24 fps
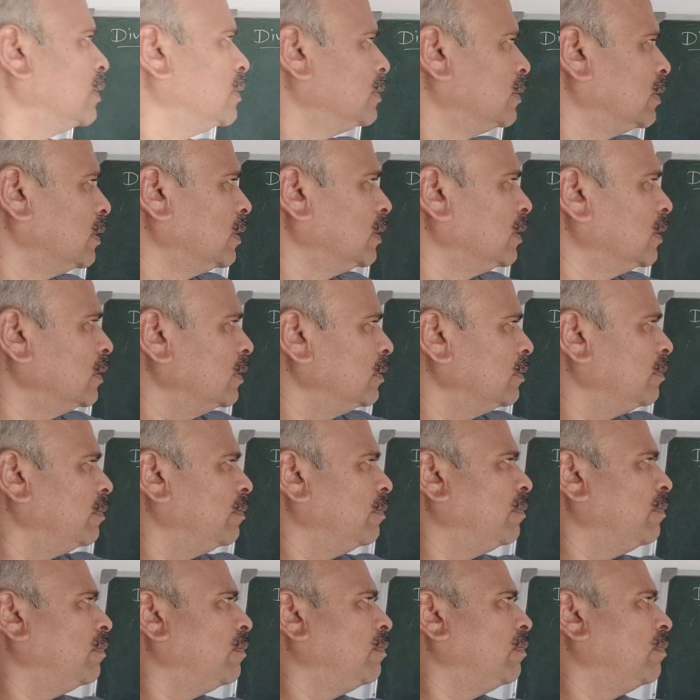the
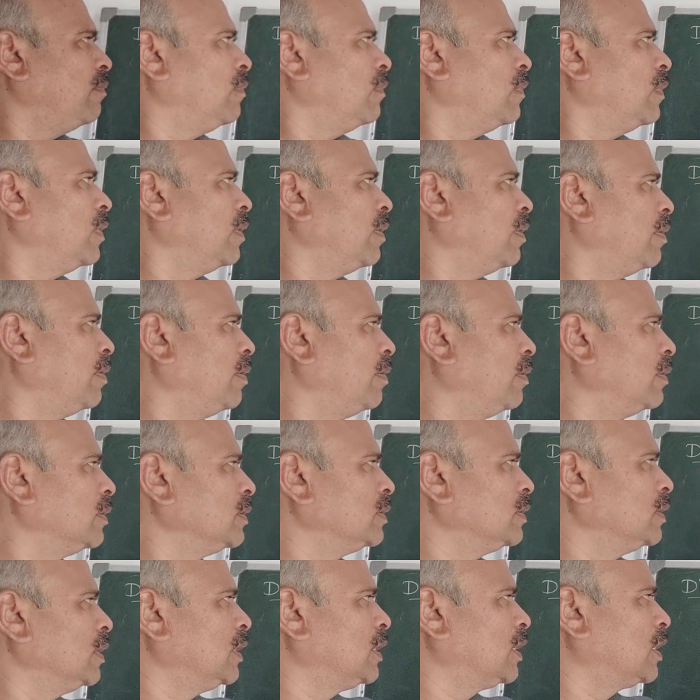
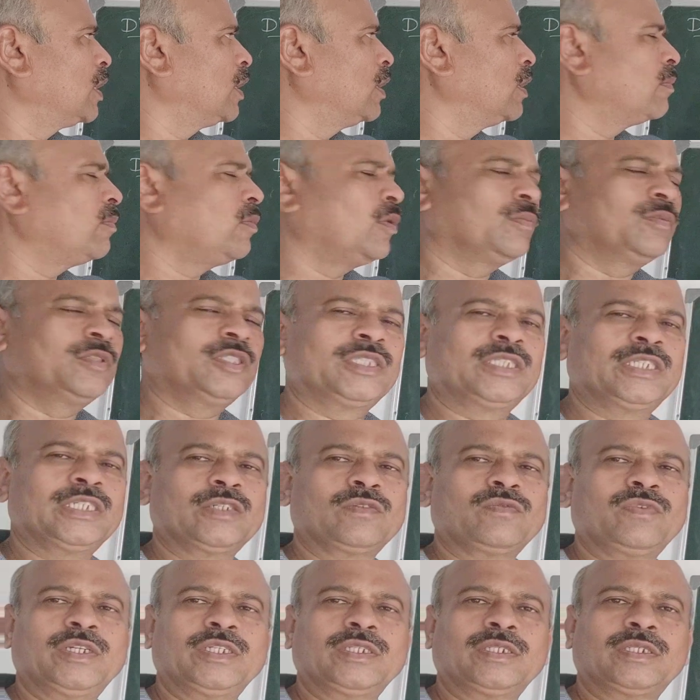term of the
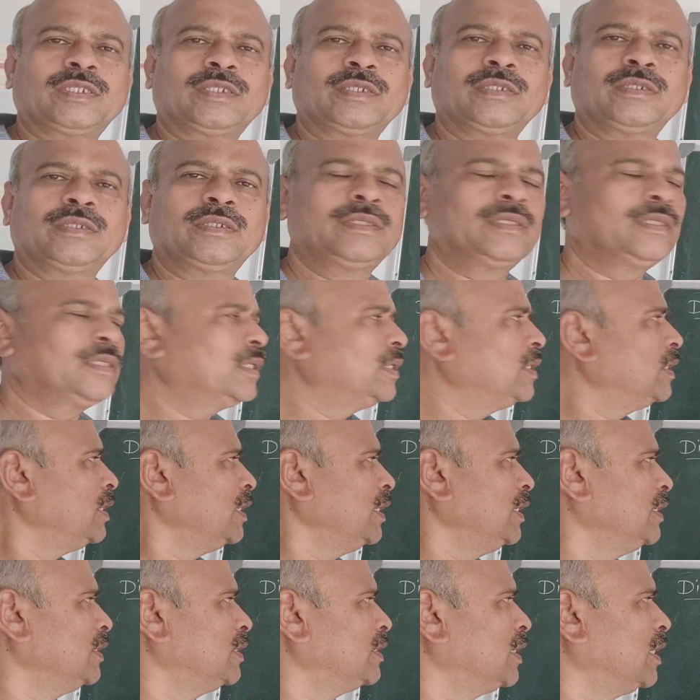sequence
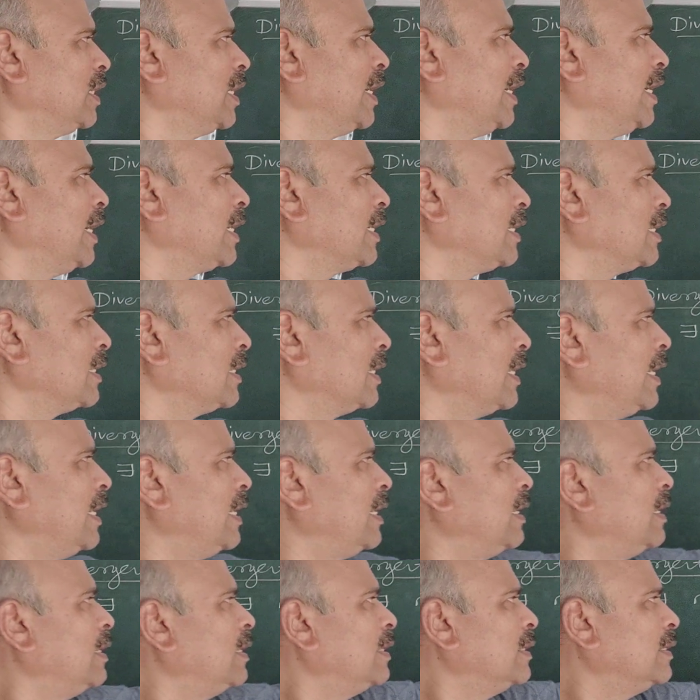is greater
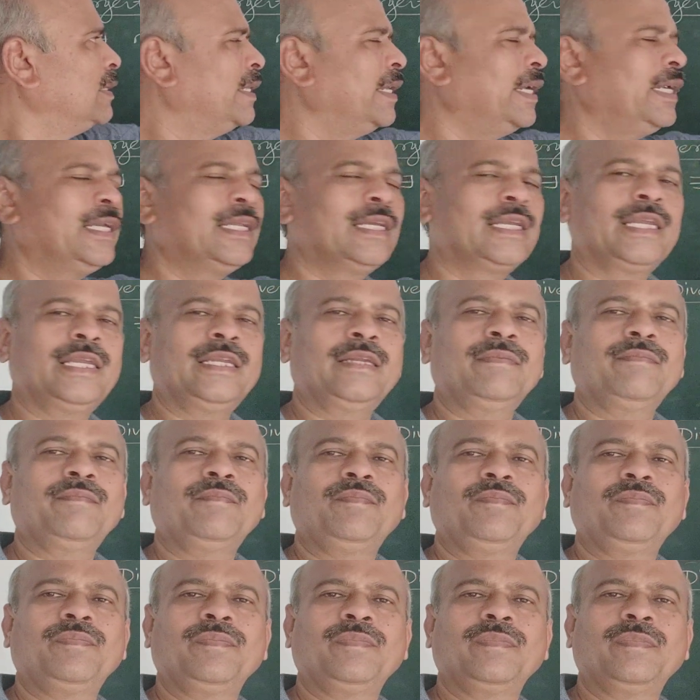than that k.
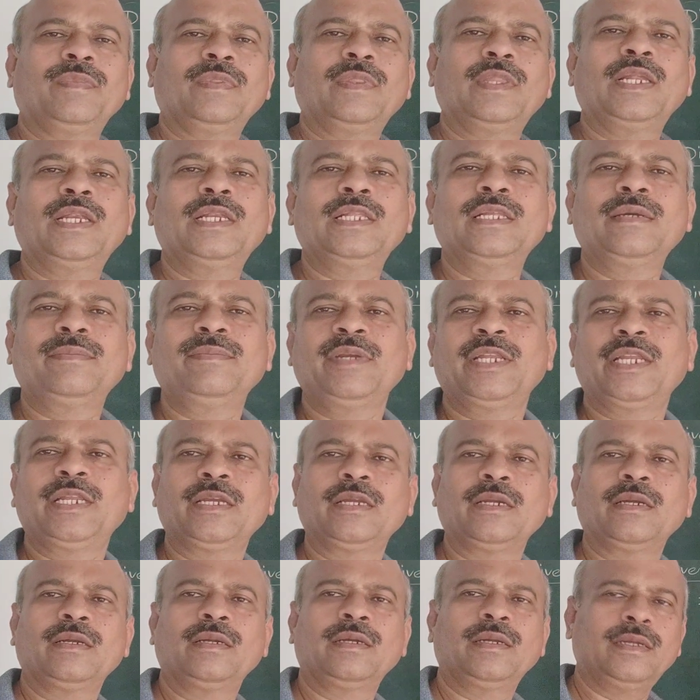That is the
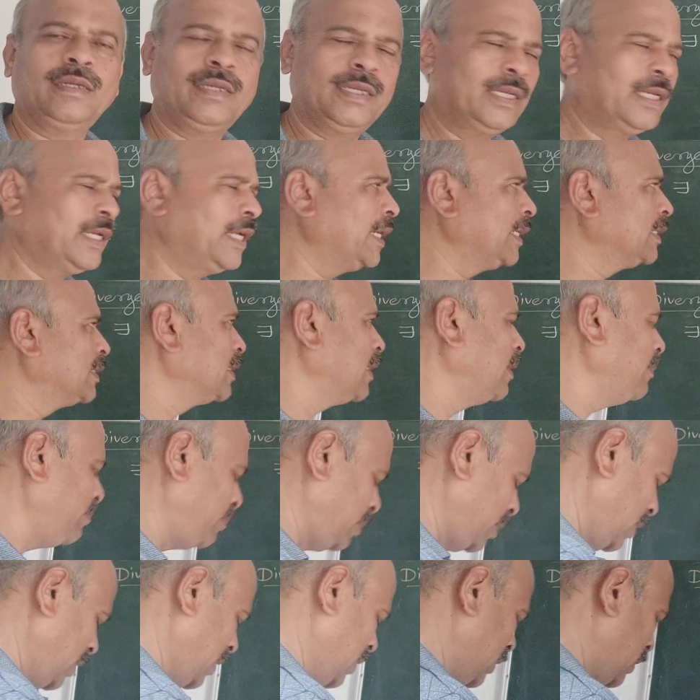meaning.
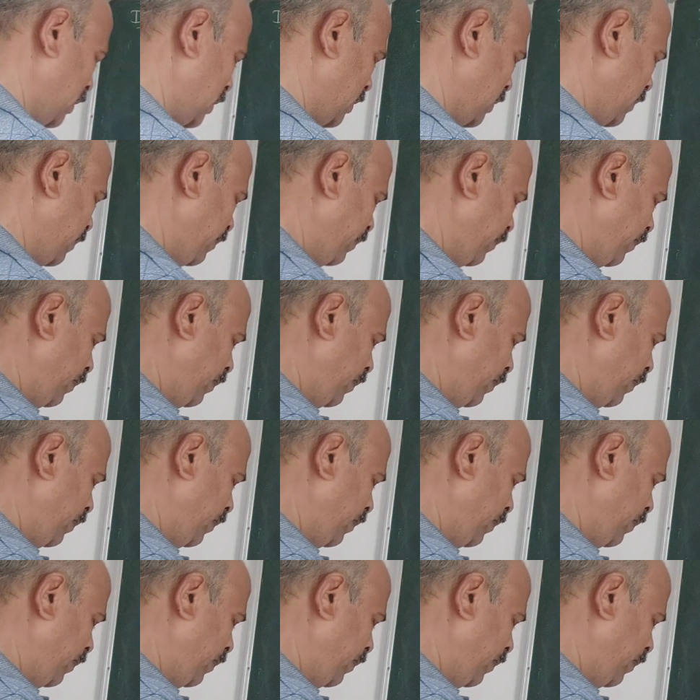Example is